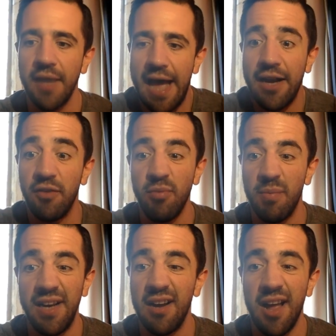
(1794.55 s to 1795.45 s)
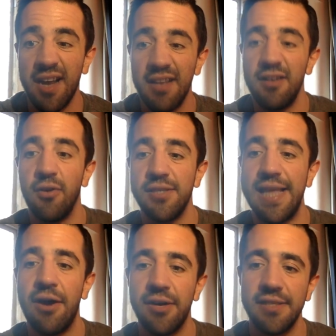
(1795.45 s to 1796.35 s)
and I've probably like lost
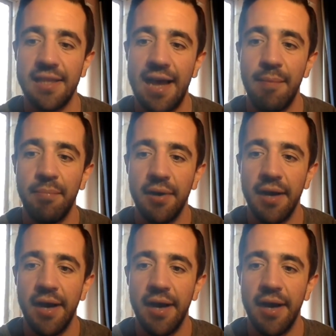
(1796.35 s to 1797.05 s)
out because of that. But